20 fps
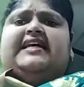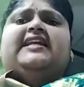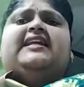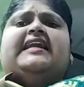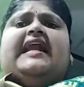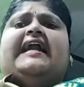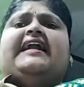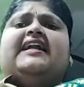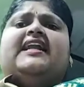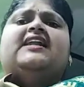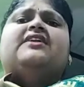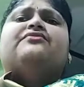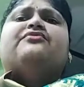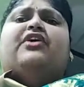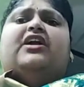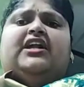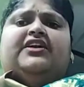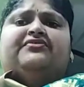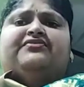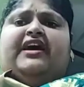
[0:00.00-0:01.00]
in
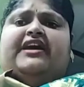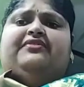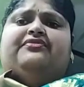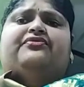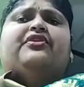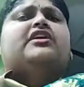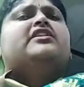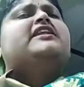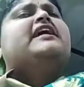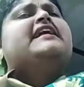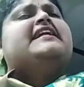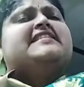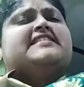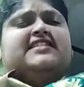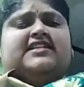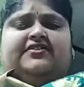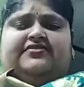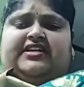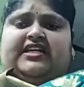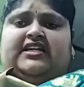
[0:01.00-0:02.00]
1945 for their
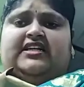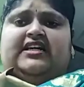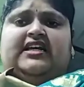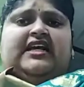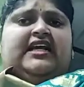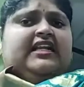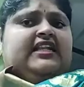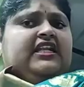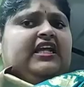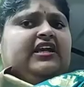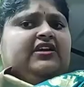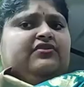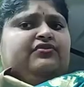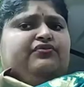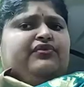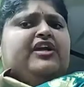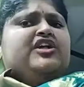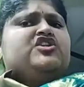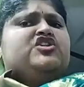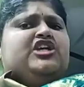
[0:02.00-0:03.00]
discovery.
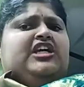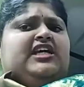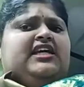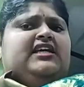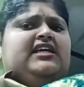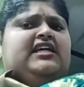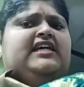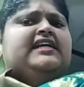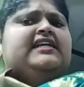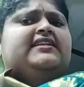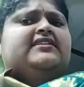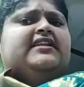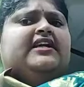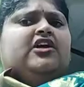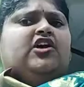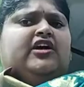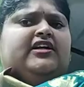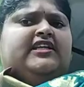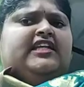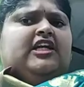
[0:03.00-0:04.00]
In which year they
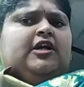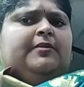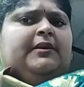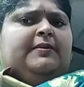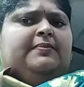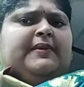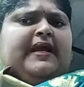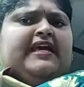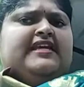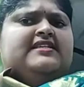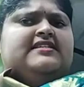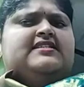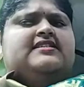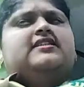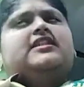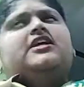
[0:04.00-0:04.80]
got the Nobel Prize?